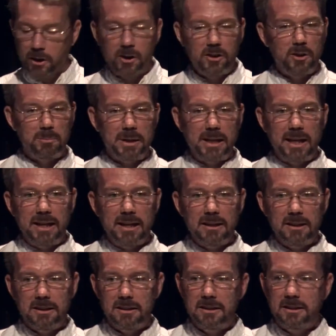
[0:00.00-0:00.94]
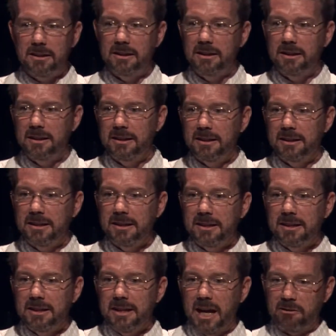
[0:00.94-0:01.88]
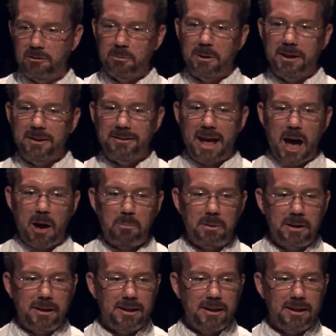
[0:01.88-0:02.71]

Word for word: at the beginning, everybody's happy,